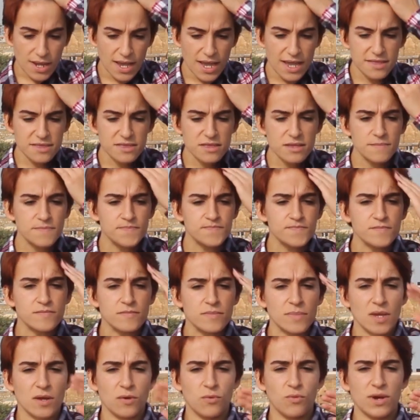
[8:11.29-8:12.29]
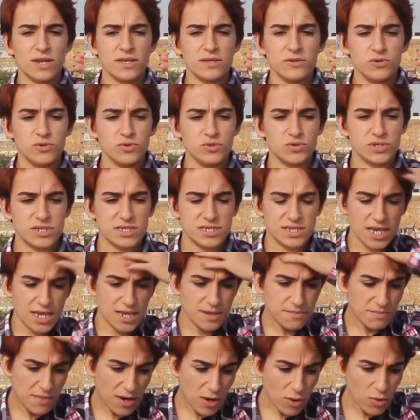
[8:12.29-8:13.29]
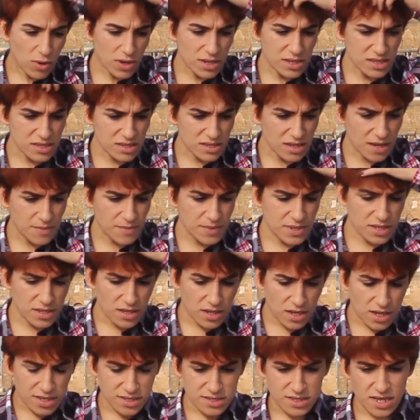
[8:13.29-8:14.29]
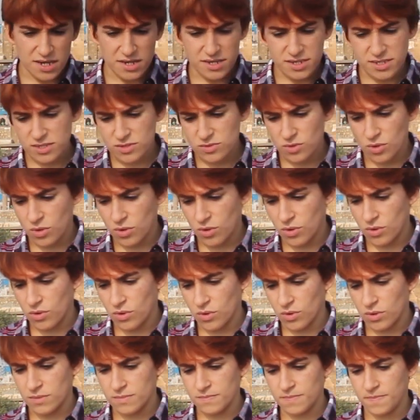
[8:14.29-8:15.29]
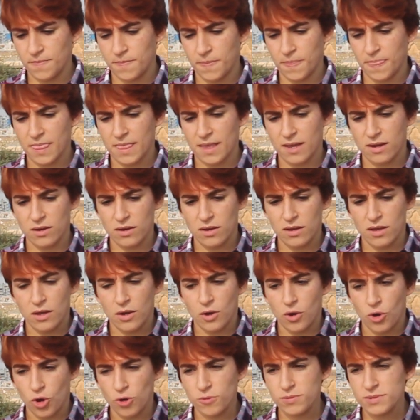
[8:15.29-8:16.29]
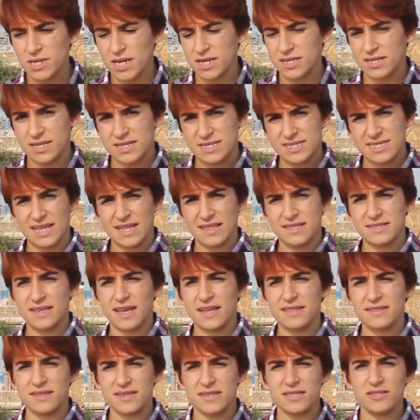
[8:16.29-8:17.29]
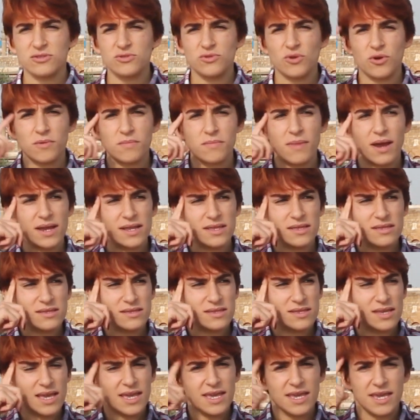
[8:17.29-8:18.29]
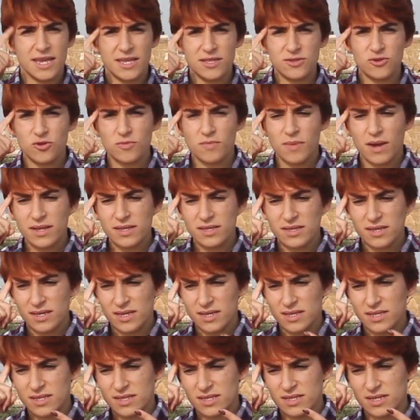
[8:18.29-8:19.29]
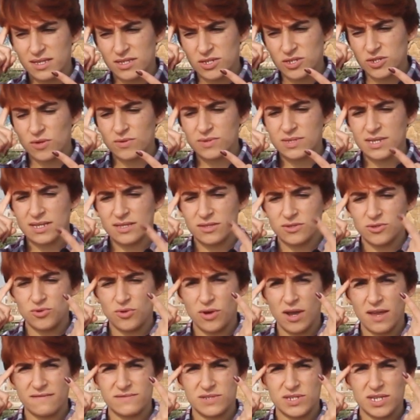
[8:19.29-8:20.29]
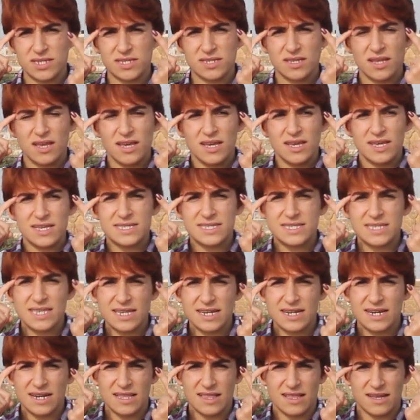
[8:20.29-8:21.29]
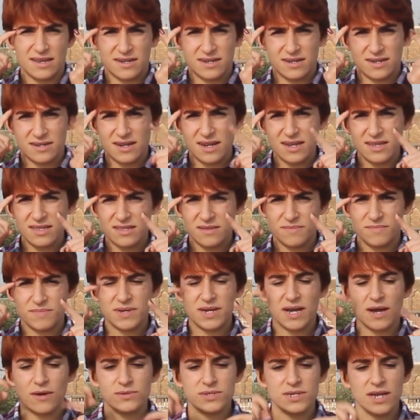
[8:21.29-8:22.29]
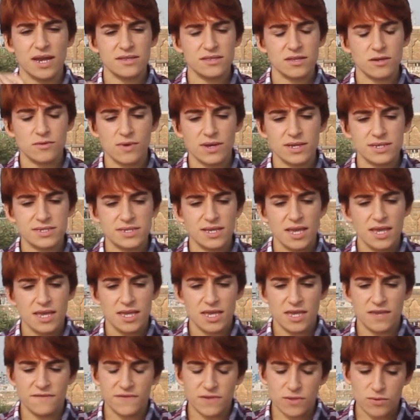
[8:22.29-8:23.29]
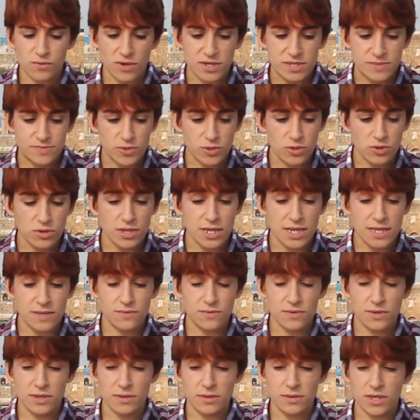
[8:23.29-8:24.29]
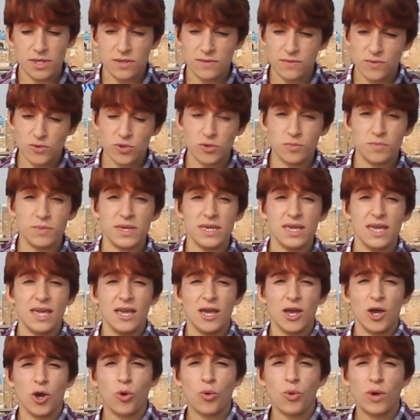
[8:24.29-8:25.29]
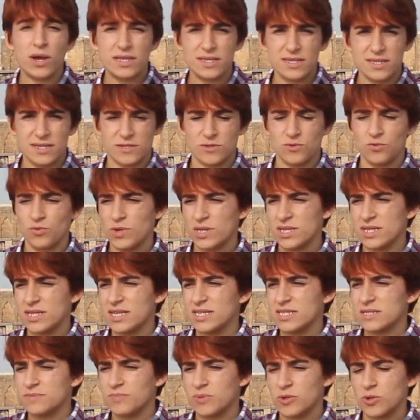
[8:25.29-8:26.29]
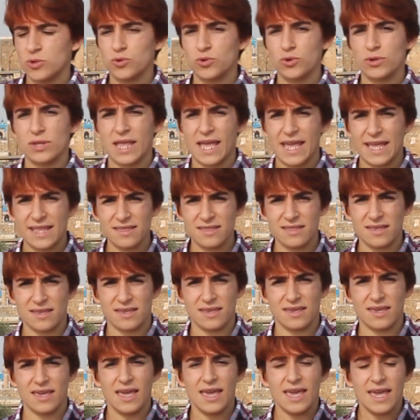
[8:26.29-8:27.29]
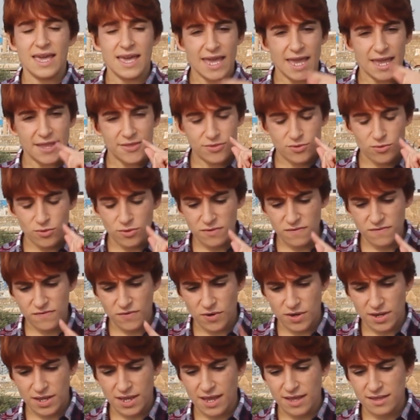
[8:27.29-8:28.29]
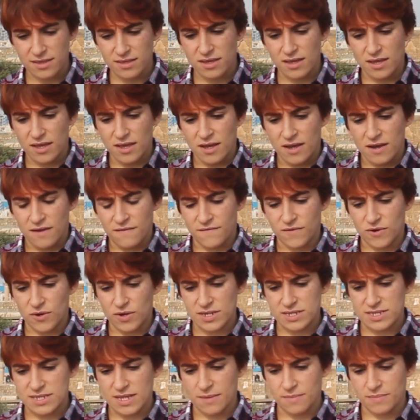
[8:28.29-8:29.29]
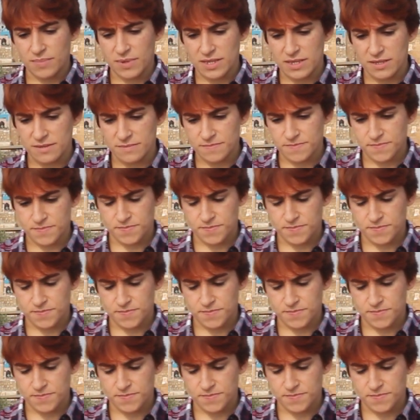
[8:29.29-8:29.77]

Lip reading: And when you say ma Hund, I mean there is no object in sentence, and in your mind it shows that you have just singular, right? Because otherwise if it was plural it would be Hunden with this plural ending. And don't forget, for example,